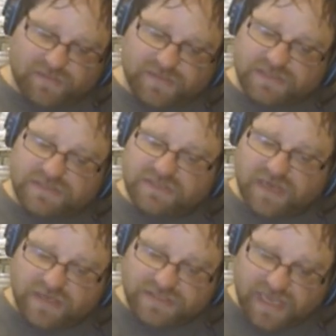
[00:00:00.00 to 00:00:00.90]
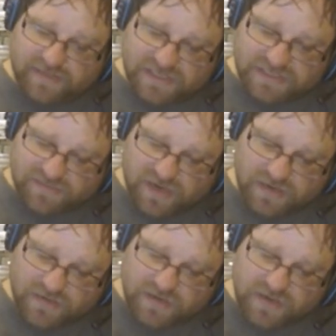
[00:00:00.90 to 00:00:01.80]
It stars Amy Smart
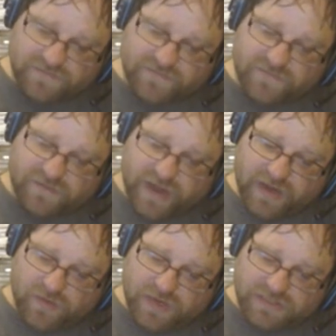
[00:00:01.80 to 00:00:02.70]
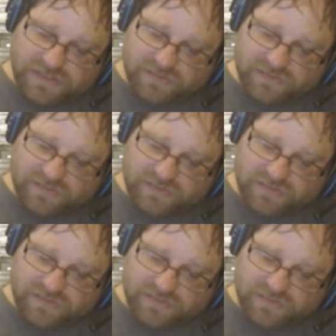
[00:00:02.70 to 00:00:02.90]
from Crank 1 and 2,